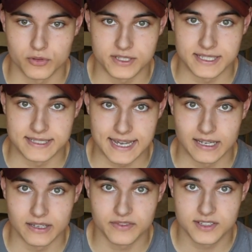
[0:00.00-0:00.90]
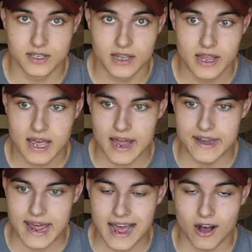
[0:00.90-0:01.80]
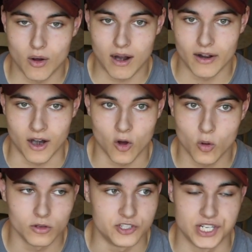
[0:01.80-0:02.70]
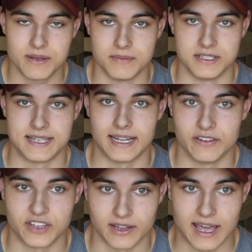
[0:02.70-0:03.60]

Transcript: who did deadlifts, And now our whole gym is deadlifting.